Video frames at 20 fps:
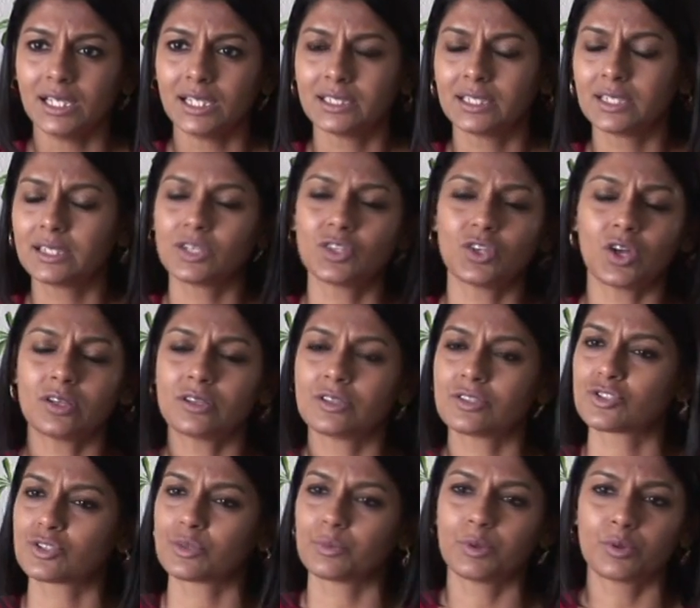They did not
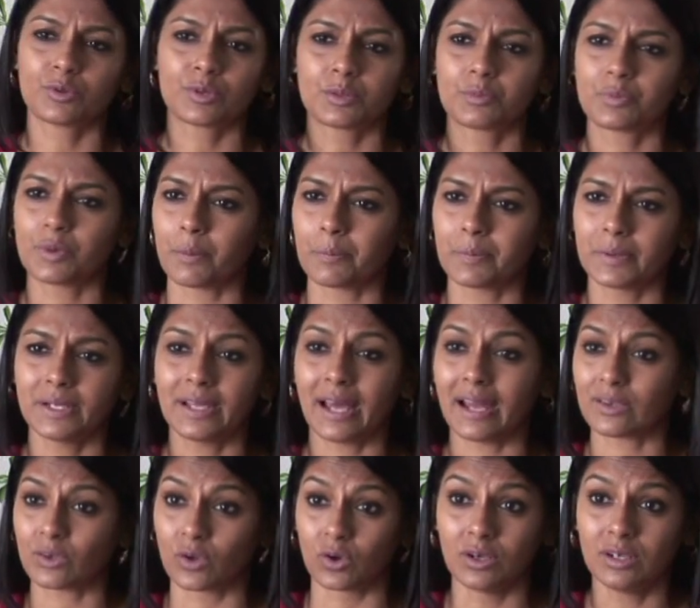distribute it properly
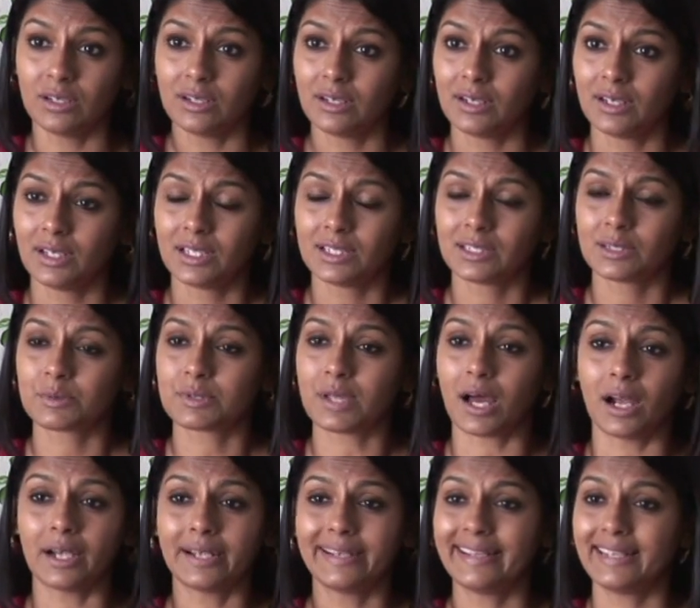at all. There was
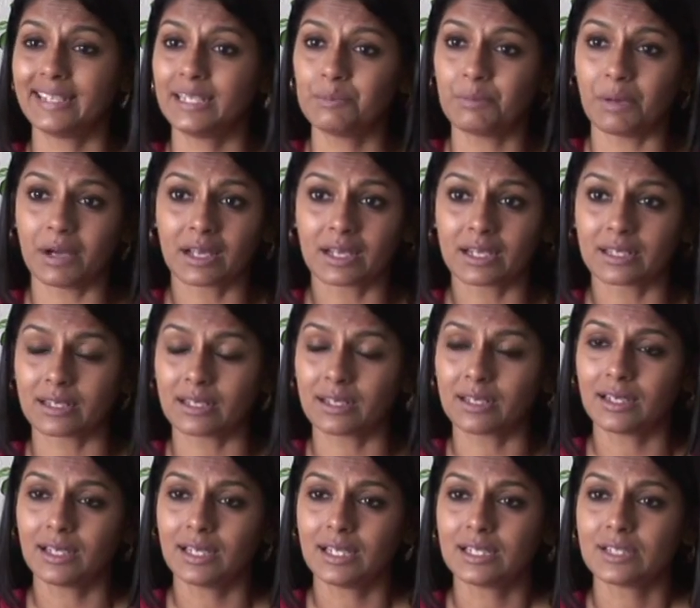hardly any marketing.
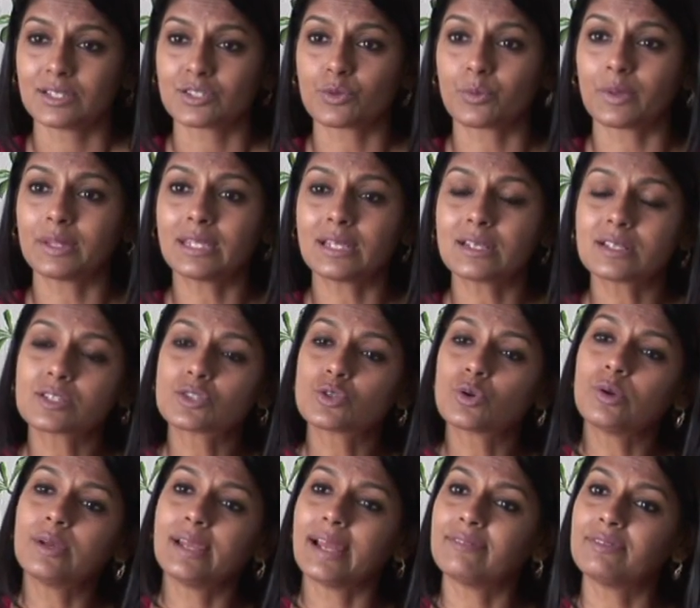So when there is no
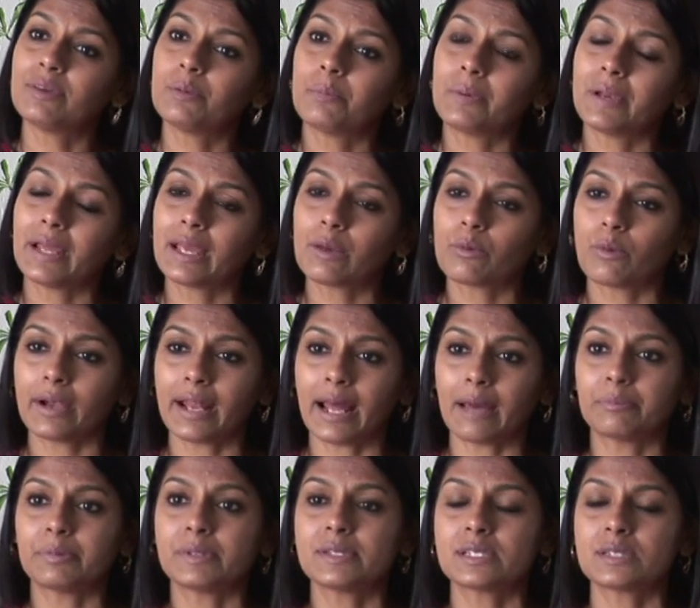level playing, what
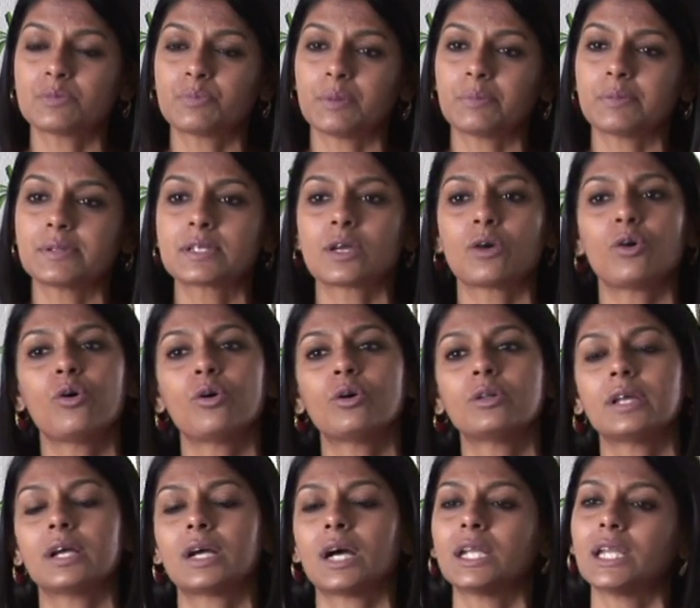happens is people say, oh,
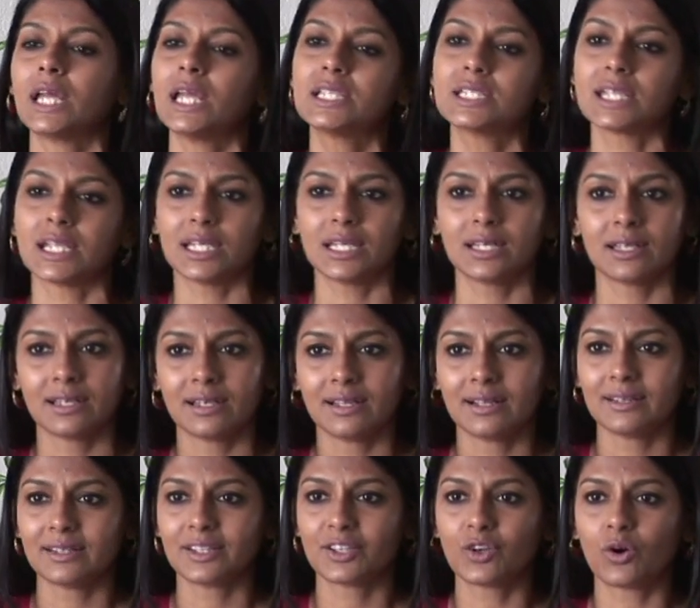dekha nahi chali.
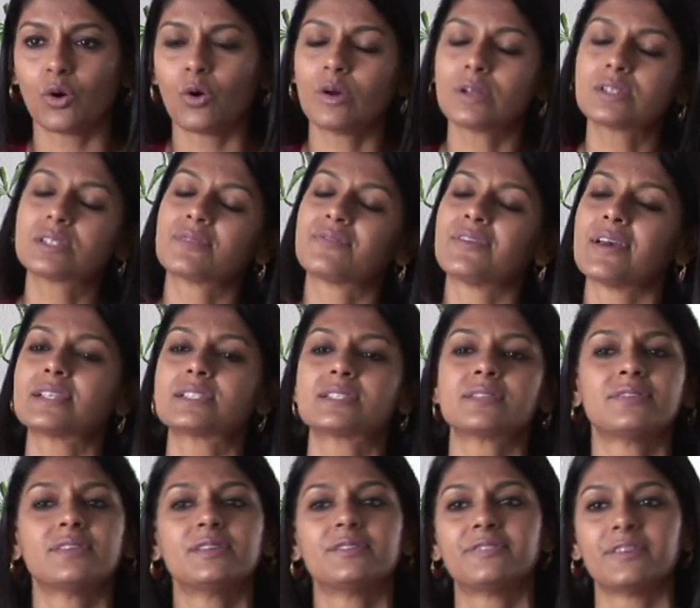You know, oh, it's a
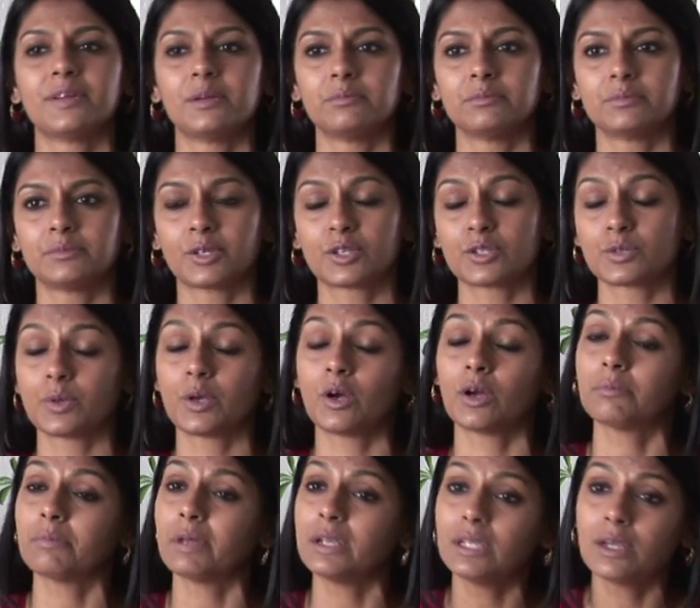festival film because we
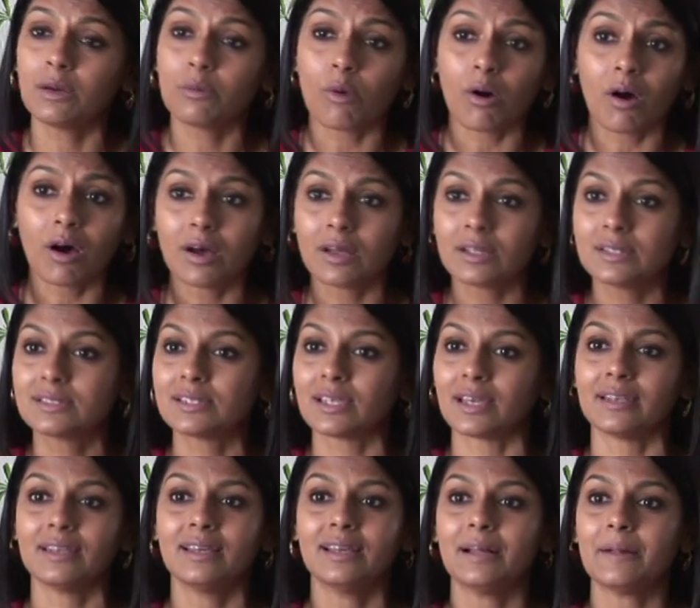got many awards
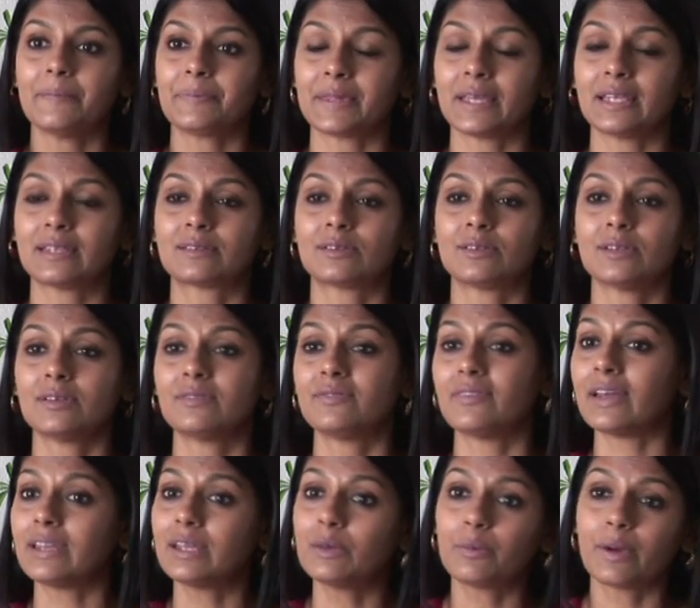and it did
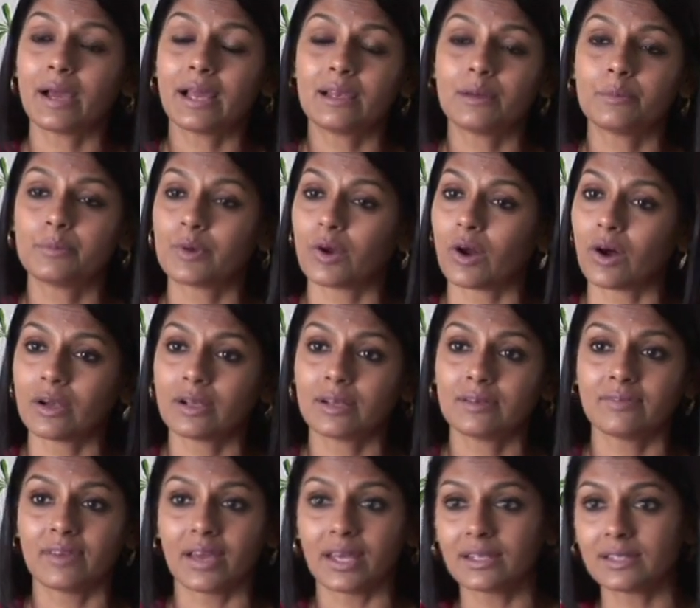very well abroad
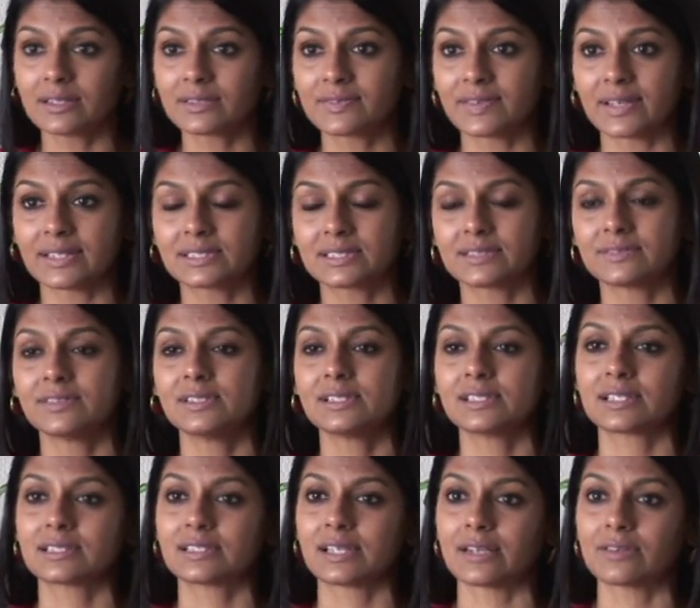in various festivals,
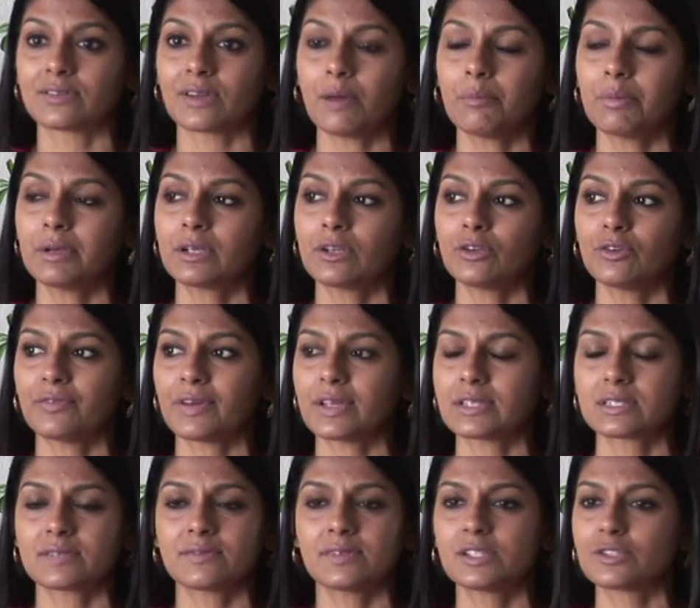et cetera. But, you know,
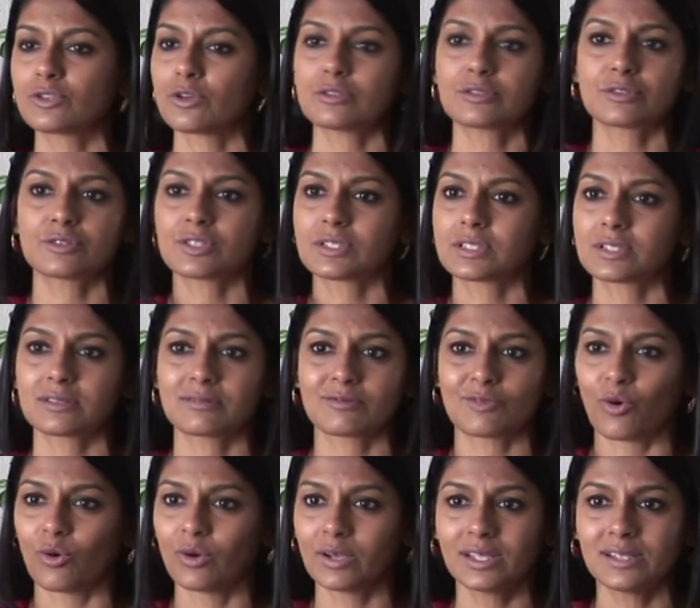festival is also just
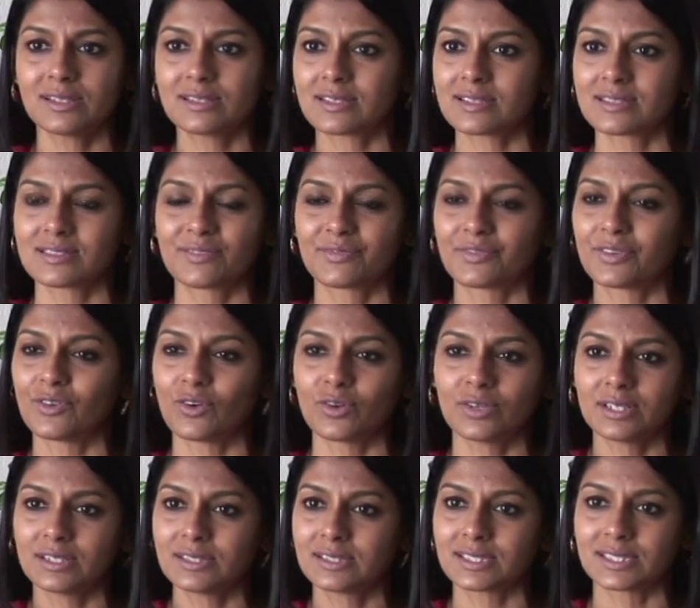audiences, different
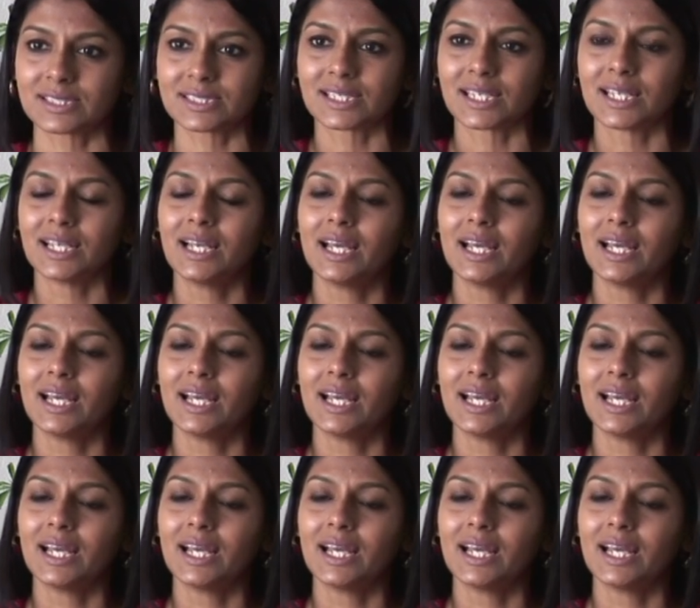audiences.